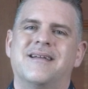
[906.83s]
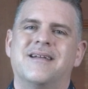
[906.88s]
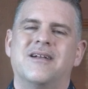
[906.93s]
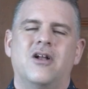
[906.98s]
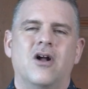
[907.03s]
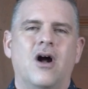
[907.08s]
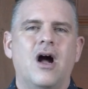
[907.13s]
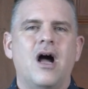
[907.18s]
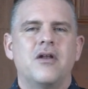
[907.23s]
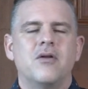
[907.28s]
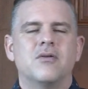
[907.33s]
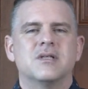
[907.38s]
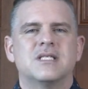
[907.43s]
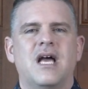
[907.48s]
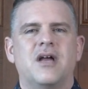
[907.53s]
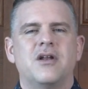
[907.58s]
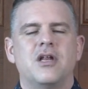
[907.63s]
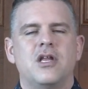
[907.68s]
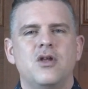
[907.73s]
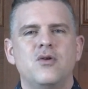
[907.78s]
God knows
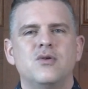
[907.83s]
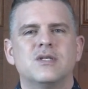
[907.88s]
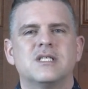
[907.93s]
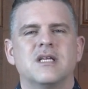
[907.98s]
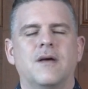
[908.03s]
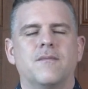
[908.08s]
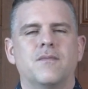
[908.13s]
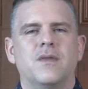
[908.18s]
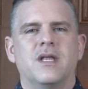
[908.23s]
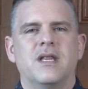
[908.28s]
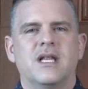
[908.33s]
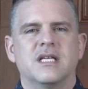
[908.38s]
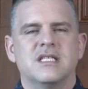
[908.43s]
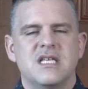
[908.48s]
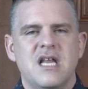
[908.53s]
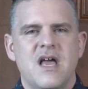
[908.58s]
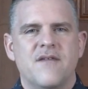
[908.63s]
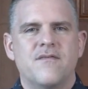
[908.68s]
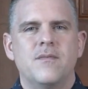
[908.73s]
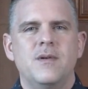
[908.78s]
how to use something that's
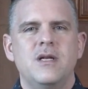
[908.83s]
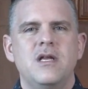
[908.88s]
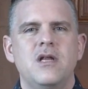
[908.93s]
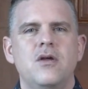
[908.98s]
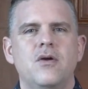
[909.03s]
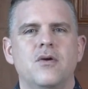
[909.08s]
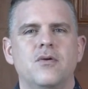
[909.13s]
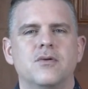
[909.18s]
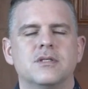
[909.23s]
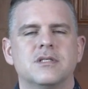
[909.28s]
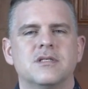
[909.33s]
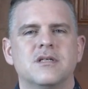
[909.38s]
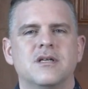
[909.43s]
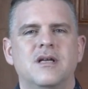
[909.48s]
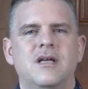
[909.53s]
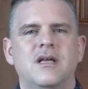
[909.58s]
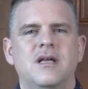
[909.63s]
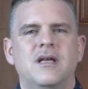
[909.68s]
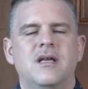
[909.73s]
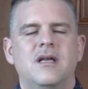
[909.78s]
never been used
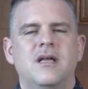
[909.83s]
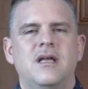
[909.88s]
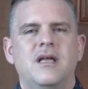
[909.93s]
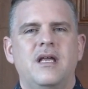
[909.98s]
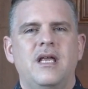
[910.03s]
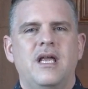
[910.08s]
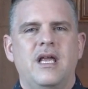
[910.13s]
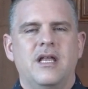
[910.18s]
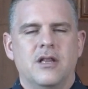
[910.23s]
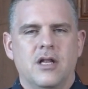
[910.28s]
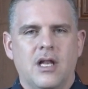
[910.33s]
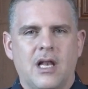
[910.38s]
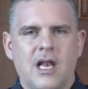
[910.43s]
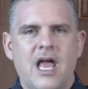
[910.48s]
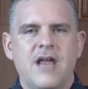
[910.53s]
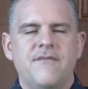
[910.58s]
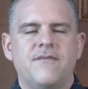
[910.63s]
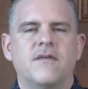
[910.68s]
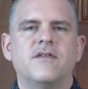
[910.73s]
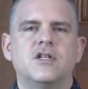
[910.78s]
in the
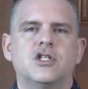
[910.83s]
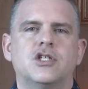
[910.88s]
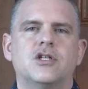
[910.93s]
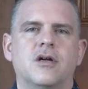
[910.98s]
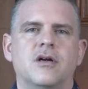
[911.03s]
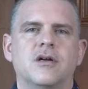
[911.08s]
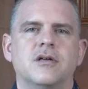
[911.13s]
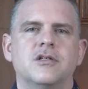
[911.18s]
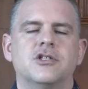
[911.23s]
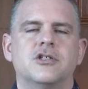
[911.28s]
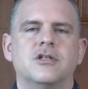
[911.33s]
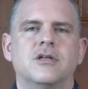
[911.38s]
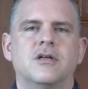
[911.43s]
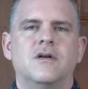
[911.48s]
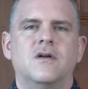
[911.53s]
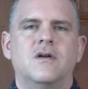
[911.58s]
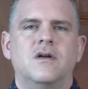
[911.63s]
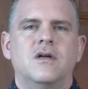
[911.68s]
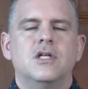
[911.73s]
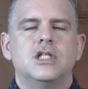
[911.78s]
life of a church
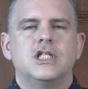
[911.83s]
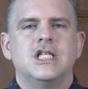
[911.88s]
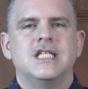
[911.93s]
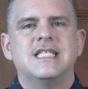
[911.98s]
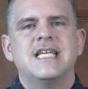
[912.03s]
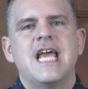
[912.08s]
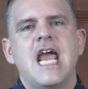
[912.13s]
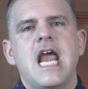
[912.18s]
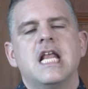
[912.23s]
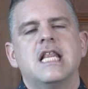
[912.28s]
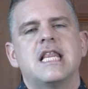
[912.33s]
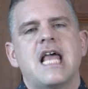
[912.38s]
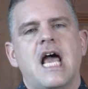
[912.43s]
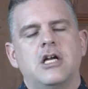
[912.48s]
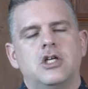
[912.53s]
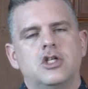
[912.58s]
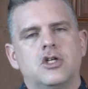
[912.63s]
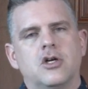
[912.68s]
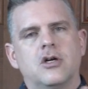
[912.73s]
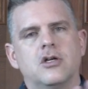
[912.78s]
to take
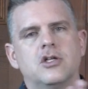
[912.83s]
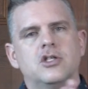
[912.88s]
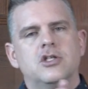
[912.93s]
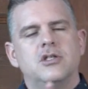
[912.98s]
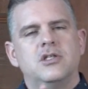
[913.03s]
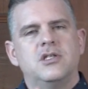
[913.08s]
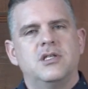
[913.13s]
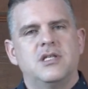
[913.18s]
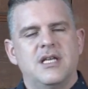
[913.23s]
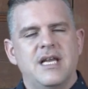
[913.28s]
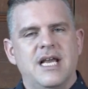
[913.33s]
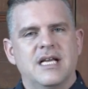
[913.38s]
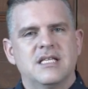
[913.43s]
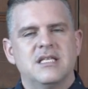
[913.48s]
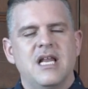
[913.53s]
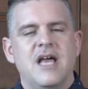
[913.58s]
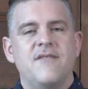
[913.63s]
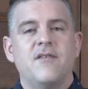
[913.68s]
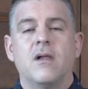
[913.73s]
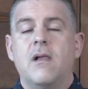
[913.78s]
that church to the
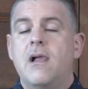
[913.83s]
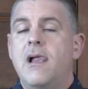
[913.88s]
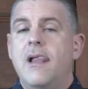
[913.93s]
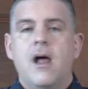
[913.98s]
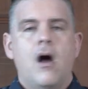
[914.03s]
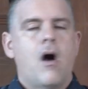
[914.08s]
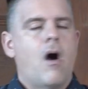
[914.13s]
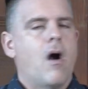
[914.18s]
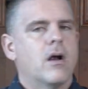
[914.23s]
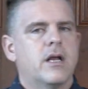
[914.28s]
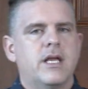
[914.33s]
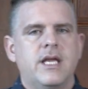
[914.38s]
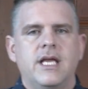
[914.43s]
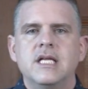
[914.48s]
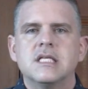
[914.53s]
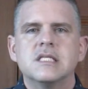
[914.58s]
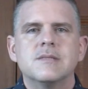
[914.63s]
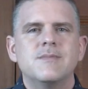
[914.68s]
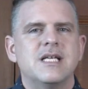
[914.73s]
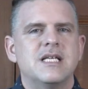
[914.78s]
next level. Our
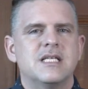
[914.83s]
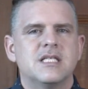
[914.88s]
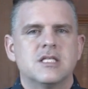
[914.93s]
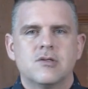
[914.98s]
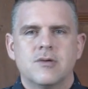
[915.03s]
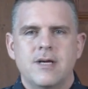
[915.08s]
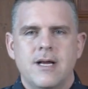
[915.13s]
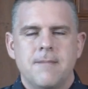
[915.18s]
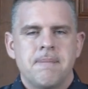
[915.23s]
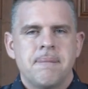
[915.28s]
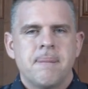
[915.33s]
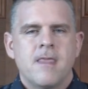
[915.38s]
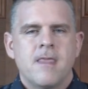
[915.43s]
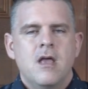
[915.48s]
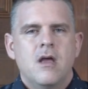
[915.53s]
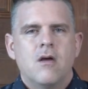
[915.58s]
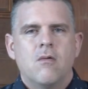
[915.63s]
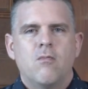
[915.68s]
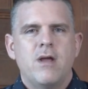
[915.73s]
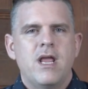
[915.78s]
kids' ministry,
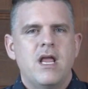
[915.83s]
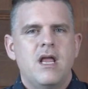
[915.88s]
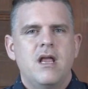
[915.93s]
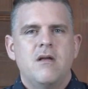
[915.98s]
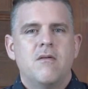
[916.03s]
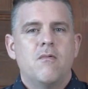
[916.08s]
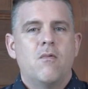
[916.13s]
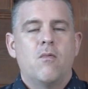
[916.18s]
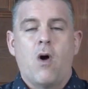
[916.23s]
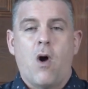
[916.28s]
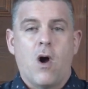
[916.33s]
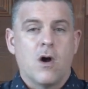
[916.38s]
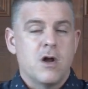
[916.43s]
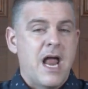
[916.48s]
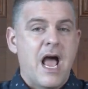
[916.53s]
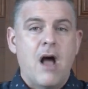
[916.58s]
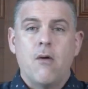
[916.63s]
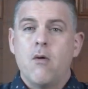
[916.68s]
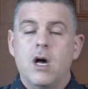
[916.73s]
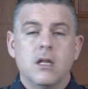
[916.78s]
we are
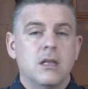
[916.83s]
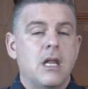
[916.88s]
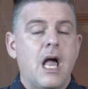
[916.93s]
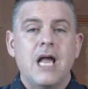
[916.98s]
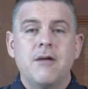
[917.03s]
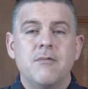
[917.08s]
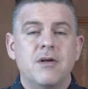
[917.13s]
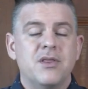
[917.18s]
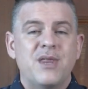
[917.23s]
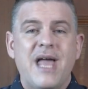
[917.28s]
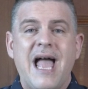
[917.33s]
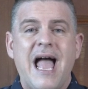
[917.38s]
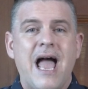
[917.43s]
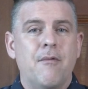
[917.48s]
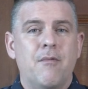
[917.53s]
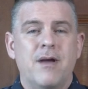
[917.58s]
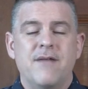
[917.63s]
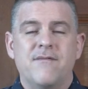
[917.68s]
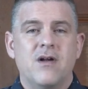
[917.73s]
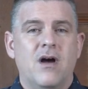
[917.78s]
now online with
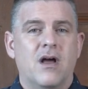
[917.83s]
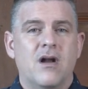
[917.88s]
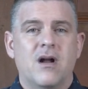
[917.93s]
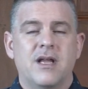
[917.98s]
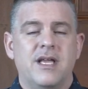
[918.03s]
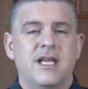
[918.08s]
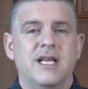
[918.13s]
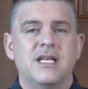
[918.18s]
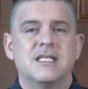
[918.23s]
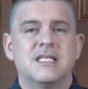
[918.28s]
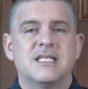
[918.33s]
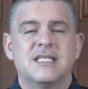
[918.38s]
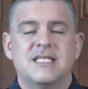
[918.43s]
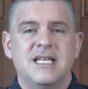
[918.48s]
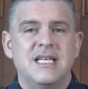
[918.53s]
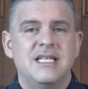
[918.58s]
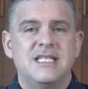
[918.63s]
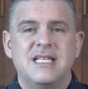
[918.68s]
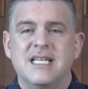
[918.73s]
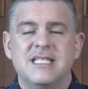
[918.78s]
that. We've got our kids,
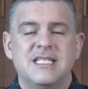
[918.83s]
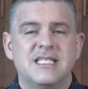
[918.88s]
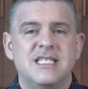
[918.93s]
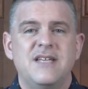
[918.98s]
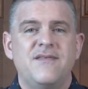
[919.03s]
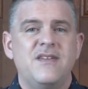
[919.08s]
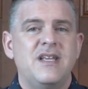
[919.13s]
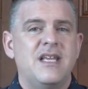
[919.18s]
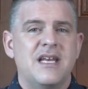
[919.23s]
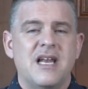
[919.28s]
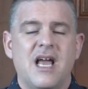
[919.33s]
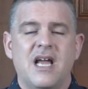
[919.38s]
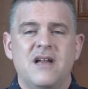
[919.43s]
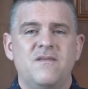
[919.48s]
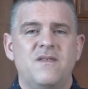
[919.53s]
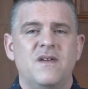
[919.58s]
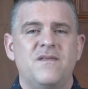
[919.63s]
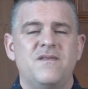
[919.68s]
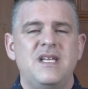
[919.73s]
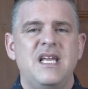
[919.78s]
City Kids TV at
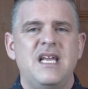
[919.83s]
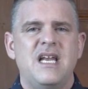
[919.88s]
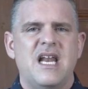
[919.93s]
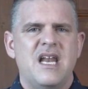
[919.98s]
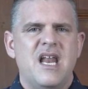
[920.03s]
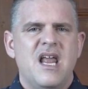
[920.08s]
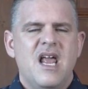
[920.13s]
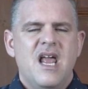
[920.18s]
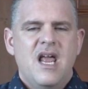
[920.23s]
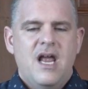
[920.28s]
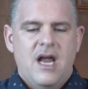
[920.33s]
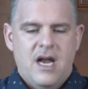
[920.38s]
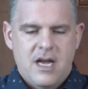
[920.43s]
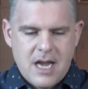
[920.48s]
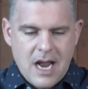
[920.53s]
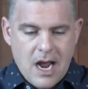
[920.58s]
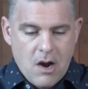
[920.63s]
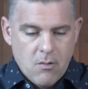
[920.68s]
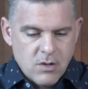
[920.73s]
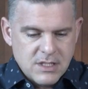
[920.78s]
9:15, and
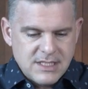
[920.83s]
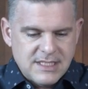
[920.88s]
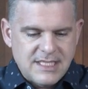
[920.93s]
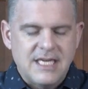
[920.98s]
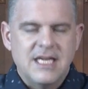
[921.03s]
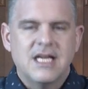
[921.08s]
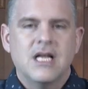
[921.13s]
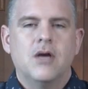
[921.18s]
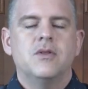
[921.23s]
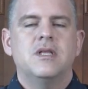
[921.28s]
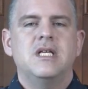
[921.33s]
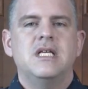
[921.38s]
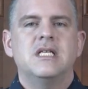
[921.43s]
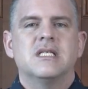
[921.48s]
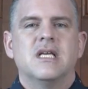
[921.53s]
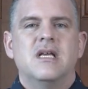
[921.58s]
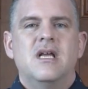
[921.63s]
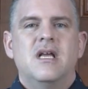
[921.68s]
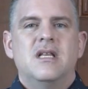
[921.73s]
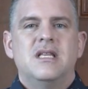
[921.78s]
now we're sending out
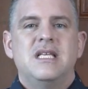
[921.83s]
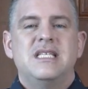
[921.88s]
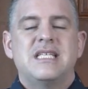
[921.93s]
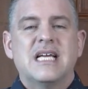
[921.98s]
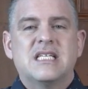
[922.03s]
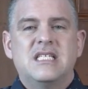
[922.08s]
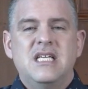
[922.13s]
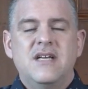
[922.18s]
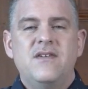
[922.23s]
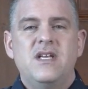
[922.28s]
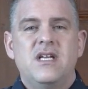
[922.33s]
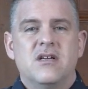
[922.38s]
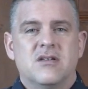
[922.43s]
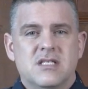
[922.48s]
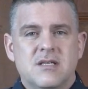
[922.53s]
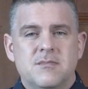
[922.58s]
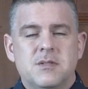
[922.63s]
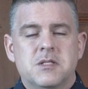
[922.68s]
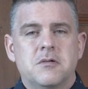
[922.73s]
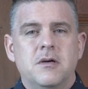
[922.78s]
these activity or
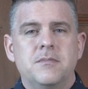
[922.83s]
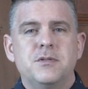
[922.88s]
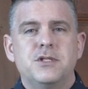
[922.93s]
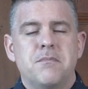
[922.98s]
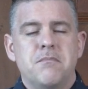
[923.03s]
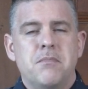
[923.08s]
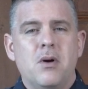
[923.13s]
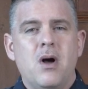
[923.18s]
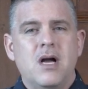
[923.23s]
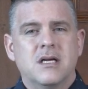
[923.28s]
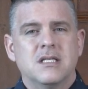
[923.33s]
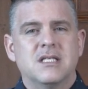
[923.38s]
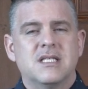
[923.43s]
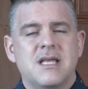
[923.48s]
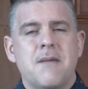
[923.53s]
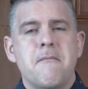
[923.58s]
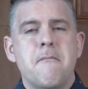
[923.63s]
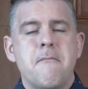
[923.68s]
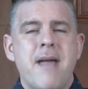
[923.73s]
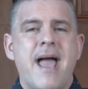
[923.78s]
subscription boxes
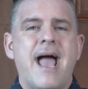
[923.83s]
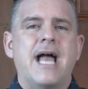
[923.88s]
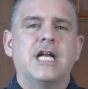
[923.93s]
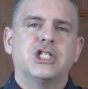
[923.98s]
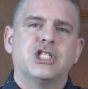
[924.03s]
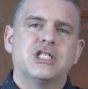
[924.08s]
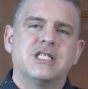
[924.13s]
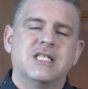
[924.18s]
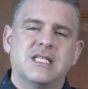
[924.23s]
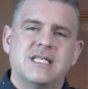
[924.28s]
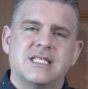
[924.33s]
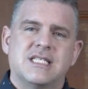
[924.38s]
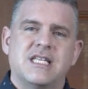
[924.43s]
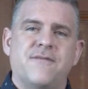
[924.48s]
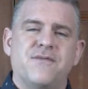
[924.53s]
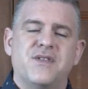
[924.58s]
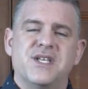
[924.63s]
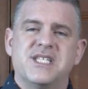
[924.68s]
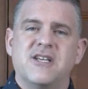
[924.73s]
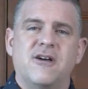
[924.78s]
that match the
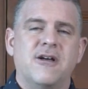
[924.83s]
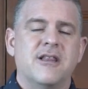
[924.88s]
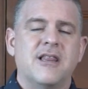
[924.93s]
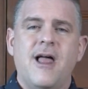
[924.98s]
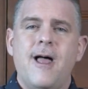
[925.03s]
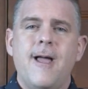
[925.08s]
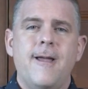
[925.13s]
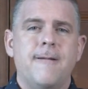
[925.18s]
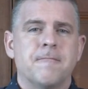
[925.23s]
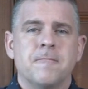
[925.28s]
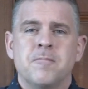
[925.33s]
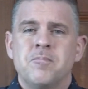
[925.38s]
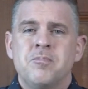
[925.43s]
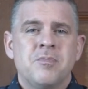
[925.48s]
stuff that's online.